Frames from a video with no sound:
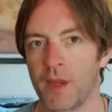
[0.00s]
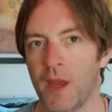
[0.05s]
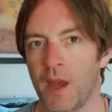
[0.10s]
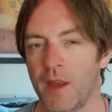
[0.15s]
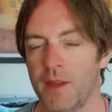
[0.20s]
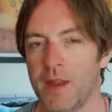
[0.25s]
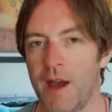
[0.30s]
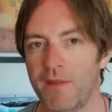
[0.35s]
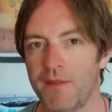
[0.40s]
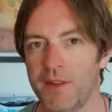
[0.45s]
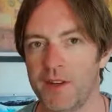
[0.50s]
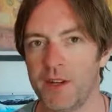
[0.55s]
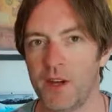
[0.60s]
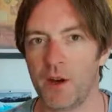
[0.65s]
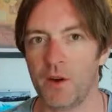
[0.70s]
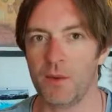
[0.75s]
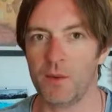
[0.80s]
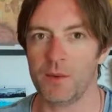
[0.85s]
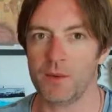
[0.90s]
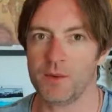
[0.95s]
That
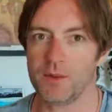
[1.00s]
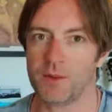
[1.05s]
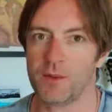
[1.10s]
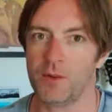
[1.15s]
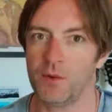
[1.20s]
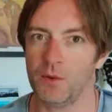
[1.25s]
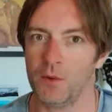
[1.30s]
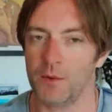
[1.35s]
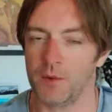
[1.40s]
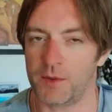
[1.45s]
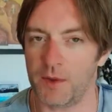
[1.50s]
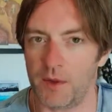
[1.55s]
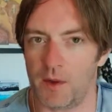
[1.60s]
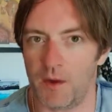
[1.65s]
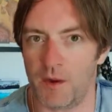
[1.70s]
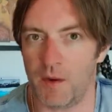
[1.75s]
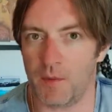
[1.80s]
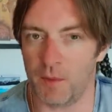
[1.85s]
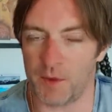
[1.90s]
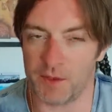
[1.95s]
video was
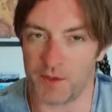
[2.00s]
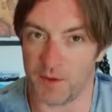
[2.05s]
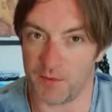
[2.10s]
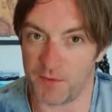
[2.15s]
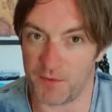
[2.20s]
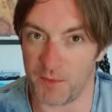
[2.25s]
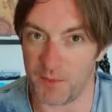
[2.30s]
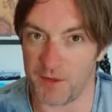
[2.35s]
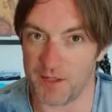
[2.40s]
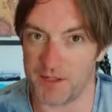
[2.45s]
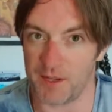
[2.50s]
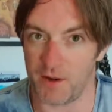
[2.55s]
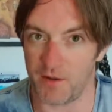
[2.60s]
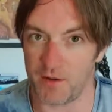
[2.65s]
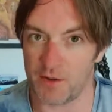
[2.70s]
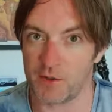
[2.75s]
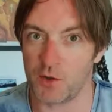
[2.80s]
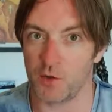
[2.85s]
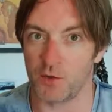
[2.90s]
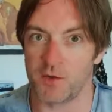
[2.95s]
from a
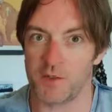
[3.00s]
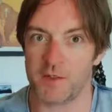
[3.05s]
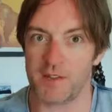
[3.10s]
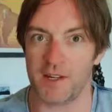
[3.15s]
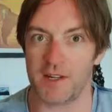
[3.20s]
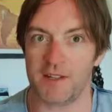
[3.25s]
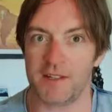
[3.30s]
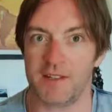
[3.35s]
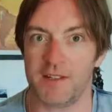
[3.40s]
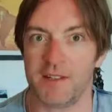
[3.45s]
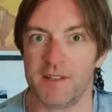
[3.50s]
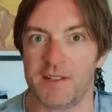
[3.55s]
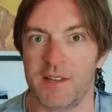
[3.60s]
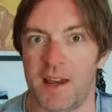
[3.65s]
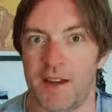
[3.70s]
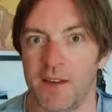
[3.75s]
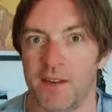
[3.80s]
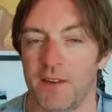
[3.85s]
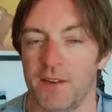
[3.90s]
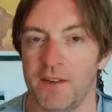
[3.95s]
series called
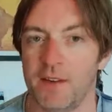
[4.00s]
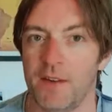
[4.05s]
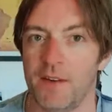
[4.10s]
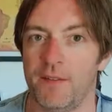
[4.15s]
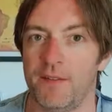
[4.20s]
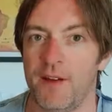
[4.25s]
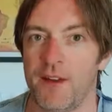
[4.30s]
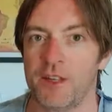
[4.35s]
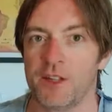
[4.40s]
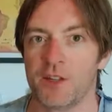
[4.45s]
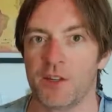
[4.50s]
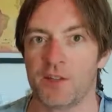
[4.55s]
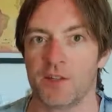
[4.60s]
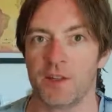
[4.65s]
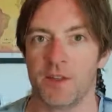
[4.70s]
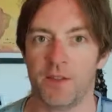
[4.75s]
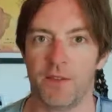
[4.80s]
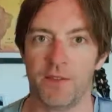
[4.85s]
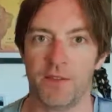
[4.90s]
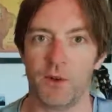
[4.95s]
60-Second Adventures
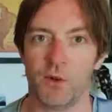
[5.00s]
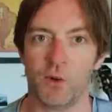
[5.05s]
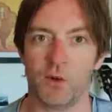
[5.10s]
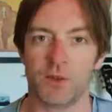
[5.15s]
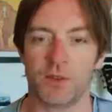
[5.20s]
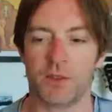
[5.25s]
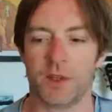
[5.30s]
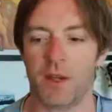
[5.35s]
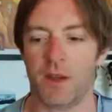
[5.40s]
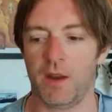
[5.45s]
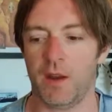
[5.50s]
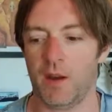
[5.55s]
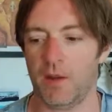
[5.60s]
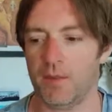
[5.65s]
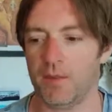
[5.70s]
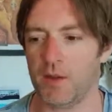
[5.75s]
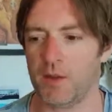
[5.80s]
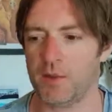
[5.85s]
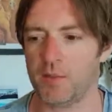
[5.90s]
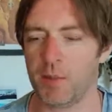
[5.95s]
in Thought,
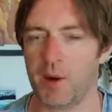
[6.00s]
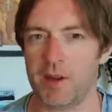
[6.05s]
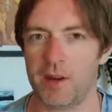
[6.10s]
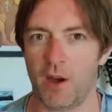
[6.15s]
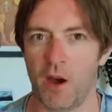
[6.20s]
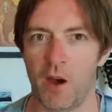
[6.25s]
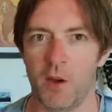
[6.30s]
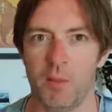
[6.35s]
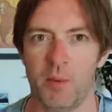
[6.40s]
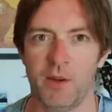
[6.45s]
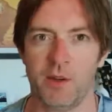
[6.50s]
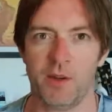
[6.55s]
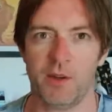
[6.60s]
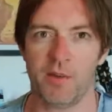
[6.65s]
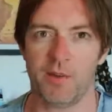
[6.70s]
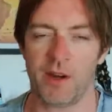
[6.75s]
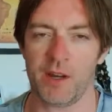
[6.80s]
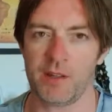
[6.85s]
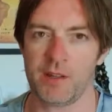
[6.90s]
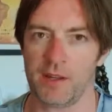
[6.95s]
and it's by the Open
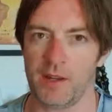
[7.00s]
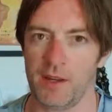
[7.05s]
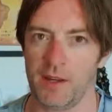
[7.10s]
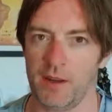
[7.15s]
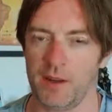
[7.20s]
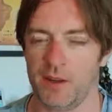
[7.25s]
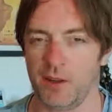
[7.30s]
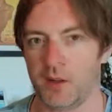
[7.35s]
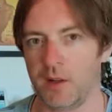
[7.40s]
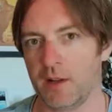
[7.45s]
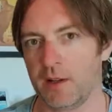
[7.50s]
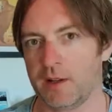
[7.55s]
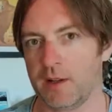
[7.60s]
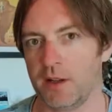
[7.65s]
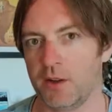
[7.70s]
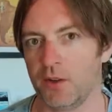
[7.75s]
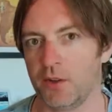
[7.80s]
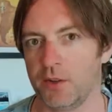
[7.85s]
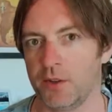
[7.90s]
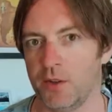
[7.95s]
University, and you can
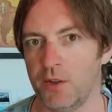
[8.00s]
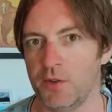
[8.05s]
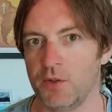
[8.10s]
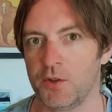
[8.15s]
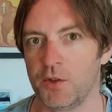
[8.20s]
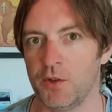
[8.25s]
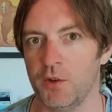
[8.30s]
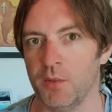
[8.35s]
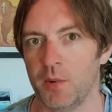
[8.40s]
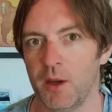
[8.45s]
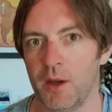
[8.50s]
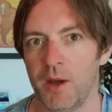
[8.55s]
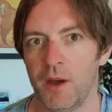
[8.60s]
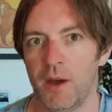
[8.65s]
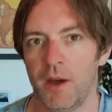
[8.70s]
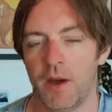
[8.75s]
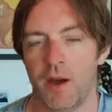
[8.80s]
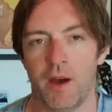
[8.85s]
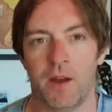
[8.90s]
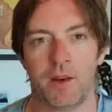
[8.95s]
click on YouTube
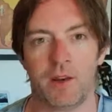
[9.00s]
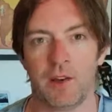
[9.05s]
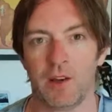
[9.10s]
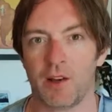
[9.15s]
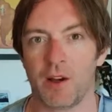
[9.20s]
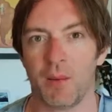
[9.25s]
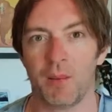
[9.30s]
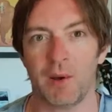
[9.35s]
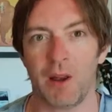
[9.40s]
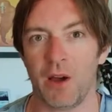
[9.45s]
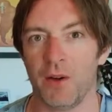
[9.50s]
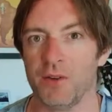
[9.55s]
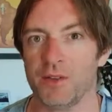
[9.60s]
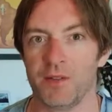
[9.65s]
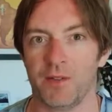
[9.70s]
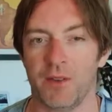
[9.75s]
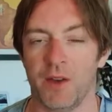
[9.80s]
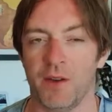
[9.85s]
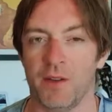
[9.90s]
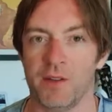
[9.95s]
and look up loads
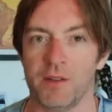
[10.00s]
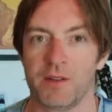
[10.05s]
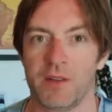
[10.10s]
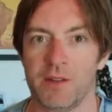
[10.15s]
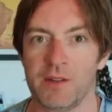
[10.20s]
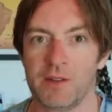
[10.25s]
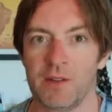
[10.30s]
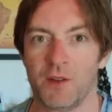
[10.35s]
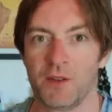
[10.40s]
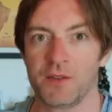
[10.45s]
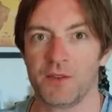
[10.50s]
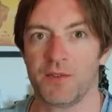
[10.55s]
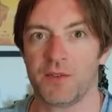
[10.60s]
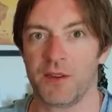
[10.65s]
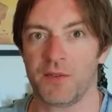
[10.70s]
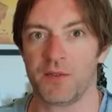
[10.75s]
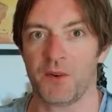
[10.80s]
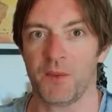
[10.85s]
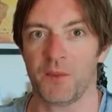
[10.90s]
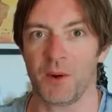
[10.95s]
of those. There's lots of
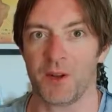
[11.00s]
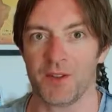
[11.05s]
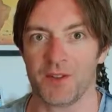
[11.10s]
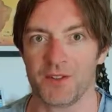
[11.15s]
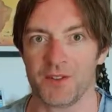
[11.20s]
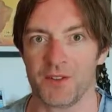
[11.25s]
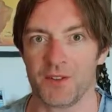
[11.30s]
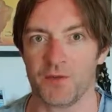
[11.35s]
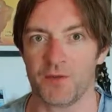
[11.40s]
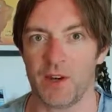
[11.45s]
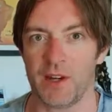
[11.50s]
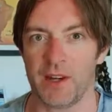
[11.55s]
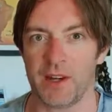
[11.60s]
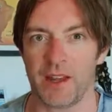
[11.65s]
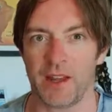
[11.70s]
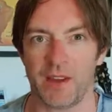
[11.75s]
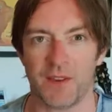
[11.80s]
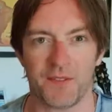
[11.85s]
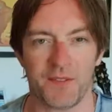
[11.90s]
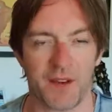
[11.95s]
different ones that really
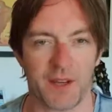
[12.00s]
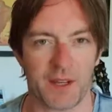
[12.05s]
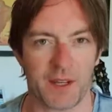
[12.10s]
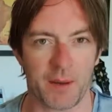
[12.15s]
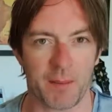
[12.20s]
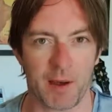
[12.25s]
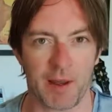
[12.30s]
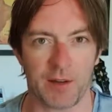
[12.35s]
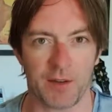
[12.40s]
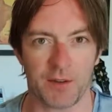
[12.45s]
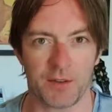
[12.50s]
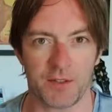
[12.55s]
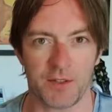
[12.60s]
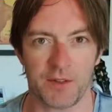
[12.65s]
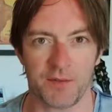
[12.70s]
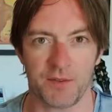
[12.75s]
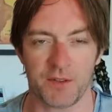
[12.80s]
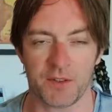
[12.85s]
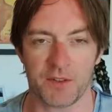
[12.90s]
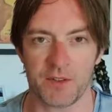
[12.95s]
get you thinking about lots of
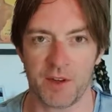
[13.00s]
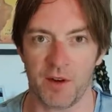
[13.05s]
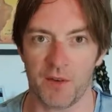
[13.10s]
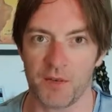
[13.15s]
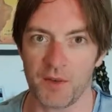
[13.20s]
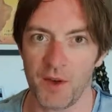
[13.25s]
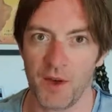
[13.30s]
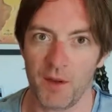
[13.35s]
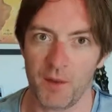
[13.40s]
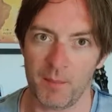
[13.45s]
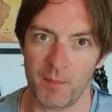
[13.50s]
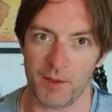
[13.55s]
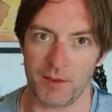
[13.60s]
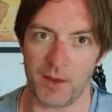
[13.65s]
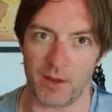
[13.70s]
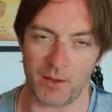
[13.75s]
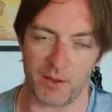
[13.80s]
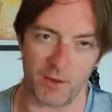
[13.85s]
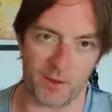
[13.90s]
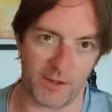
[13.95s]
different stuff, but
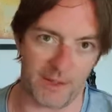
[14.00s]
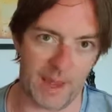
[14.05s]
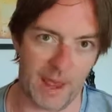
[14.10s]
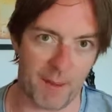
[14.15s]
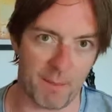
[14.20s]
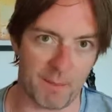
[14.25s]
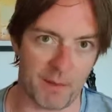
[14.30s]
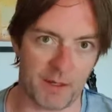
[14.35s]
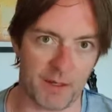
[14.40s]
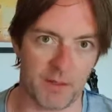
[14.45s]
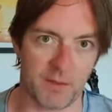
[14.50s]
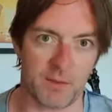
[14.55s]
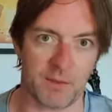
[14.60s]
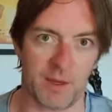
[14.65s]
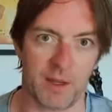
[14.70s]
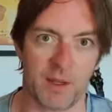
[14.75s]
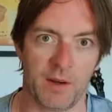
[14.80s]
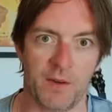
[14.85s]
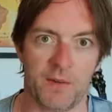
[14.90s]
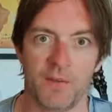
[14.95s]
don't do it yet, because we're
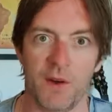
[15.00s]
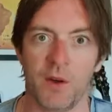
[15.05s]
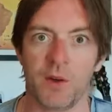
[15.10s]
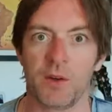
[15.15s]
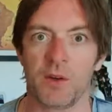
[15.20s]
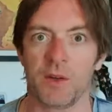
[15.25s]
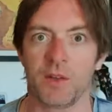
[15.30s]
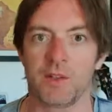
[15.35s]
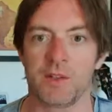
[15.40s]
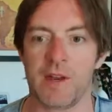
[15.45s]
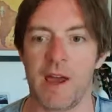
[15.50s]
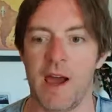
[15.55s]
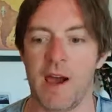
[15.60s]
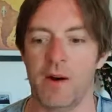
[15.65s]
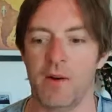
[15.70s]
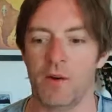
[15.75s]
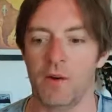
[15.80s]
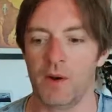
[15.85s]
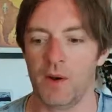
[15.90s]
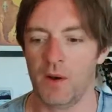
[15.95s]
going to focus
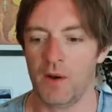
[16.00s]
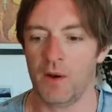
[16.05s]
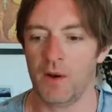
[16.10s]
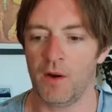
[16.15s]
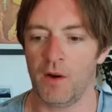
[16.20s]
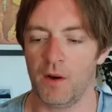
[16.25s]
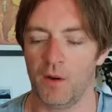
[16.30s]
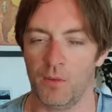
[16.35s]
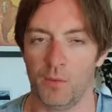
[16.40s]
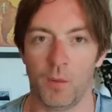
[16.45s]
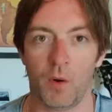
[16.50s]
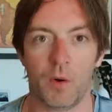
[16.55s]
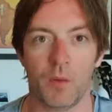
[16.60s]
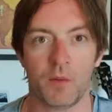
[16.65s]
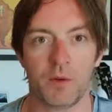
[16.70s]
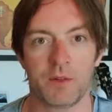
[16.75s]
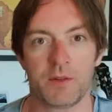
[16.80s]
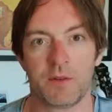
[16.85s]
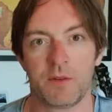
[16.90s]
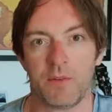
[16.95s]
now on what
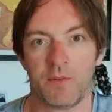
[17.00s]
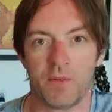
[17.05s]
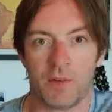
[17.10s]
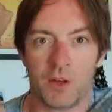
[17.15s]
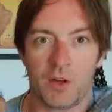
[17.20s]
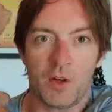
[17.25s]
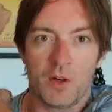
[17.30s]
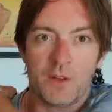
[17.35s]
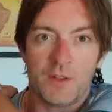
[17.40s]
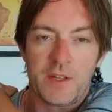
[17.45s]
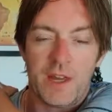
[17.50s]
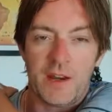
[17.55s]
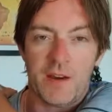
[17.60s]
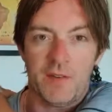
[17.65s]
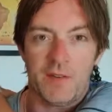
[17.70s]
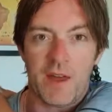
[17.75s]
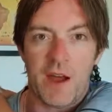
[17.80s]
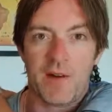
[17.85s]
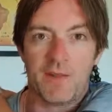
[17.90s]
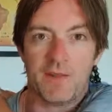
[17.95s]
was the content
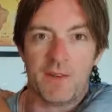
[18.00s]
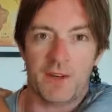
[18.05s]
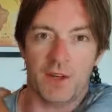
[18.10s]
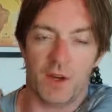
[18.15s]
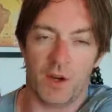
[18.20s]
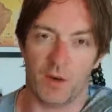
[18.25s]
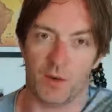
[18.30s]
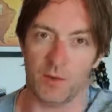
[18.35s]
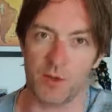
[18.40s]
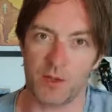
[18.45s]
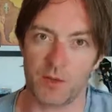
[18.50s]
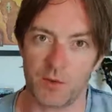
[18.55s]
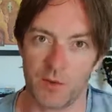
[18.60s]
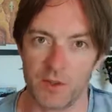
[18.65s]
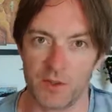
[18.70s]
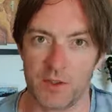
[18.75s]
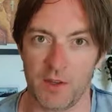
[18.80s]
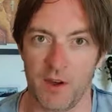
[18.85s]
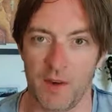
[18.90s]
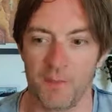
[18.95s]
of that video, which
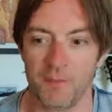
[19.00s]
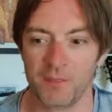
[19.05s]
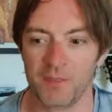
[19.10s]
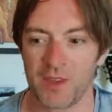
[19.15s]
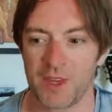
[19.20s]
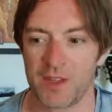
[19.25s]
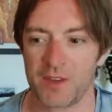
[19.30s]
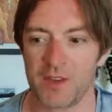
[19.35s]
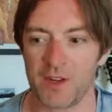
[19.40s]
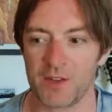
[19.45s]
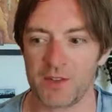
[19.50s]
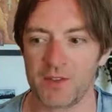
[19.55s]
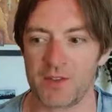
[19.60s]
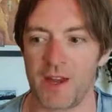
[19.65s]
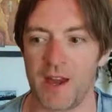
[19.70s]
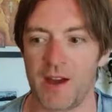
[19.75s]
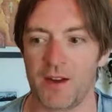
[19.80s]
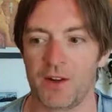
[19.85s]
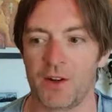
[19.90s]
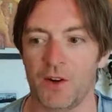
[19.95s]
was that, does
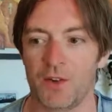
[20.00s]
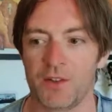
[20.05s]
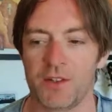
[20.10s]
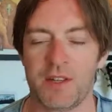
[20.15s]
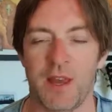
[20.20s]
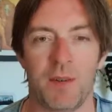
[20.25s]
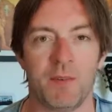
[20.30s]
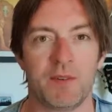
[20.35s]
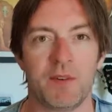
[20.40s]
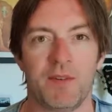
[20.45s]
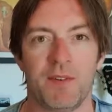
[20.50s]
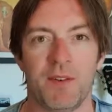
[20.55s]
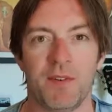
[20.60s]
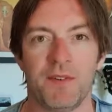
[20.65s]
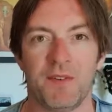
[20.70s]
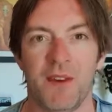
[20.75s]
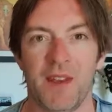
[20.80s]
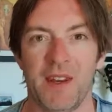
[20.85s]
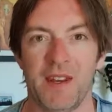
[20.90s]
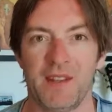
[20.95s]
that concept of
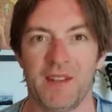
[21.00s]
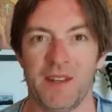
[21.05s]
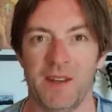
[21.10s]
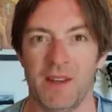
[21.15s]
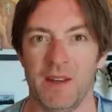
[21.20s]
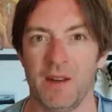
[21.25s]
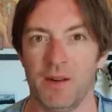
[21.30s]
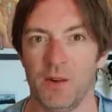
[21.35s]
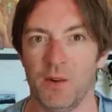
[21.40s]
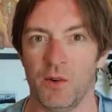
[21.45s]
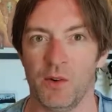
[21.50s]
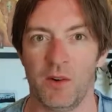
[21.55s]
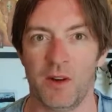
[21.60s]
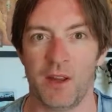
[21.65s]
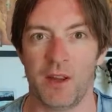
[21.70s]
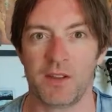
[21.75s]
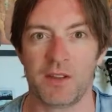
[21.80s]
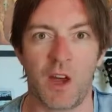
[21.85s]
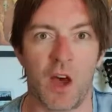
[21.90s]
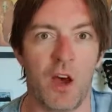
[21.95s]
infinity or
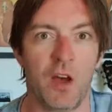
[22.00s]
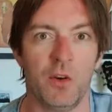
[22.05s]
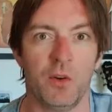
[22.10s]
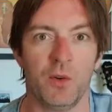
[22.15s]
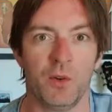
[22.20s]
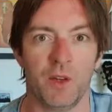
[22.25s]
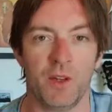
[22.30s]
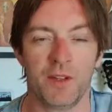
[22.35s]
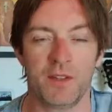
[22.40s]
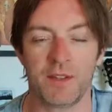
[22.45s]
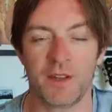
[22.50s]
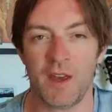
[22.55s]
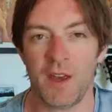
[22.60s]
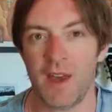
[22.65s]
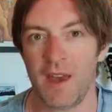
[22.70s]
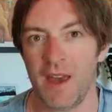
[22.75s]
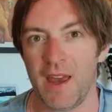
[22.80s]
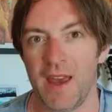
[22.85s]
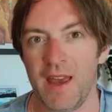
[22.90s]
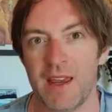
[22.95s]
eternalness
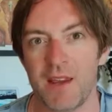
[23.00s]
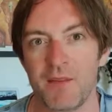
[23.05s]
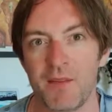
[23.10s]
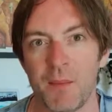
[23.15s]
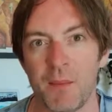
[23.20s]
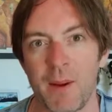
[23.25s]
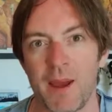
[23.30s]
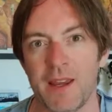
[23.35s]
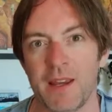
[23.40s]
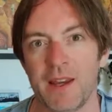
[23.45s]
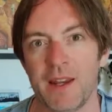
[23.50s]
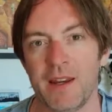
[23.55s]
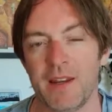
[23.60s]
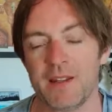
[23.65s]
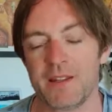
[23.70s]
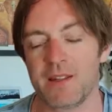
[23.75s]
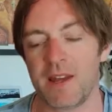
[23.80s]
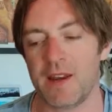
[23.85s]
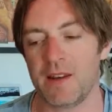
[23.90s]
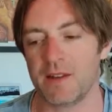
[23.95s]
even make any
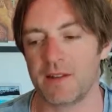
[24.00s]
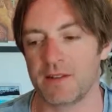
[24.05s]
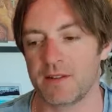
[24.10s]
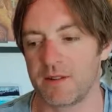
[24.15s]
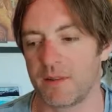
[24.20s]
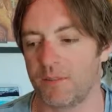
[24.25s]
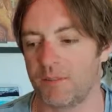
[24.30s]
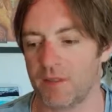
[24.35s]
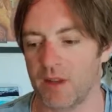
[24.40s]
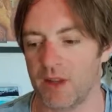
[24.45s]
sense?